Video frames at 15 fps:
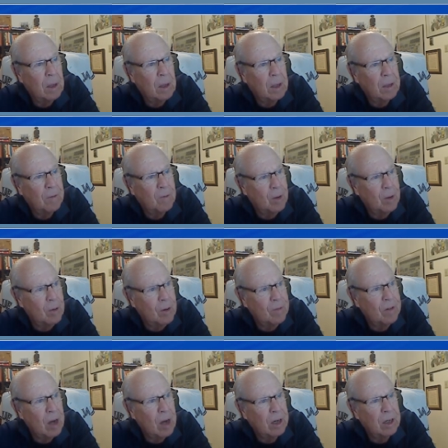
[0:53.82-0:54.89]
Uh, we've
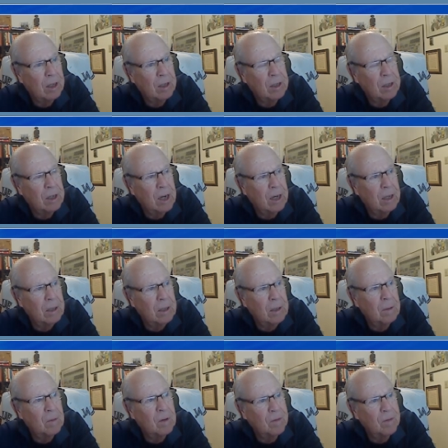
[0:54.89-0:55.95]
gone in and staked it.
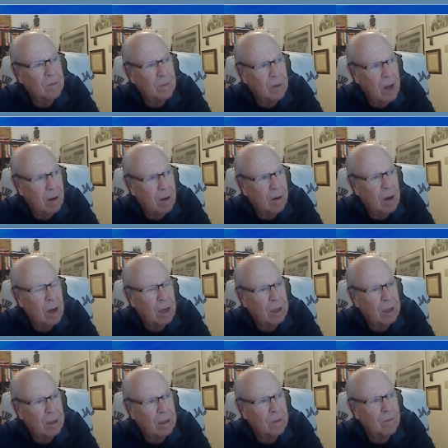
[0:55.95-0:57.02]
We've now gone
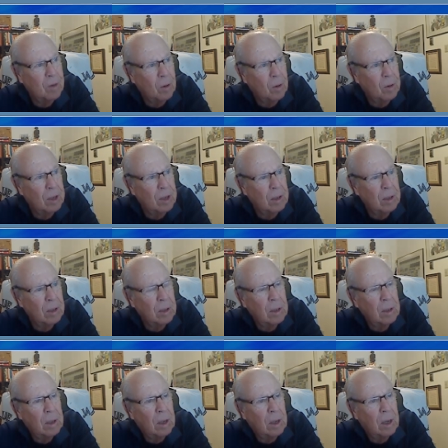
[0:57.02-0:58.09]
in and flown it.
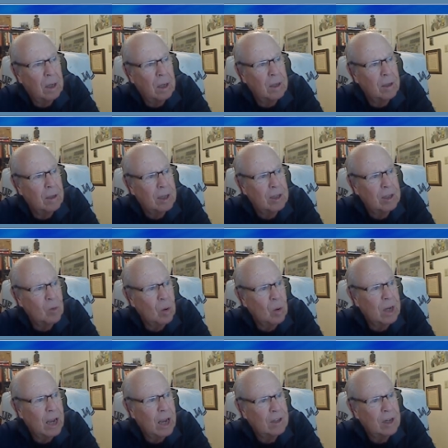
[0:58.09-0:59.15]
Uh, there is
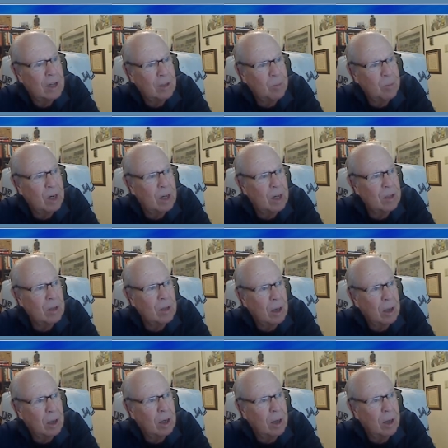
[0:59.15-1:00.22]
road access because there
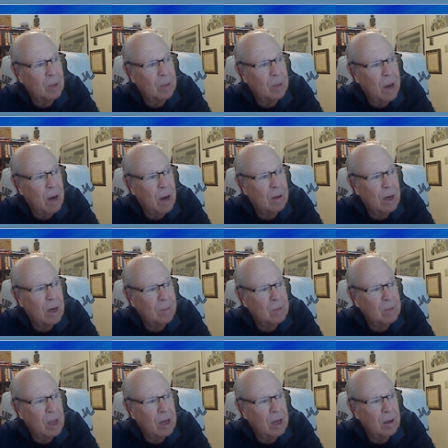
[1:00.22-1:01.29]
are a couple of power
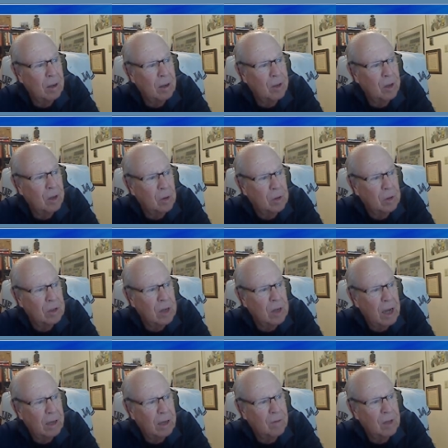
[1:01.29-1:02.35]
dams that are on the north
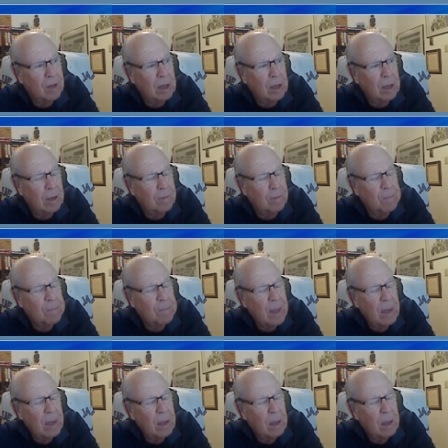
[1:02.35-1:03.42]
side of the, um,
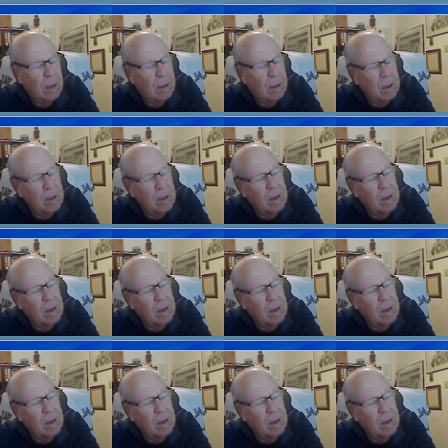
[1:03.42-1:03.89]
or the,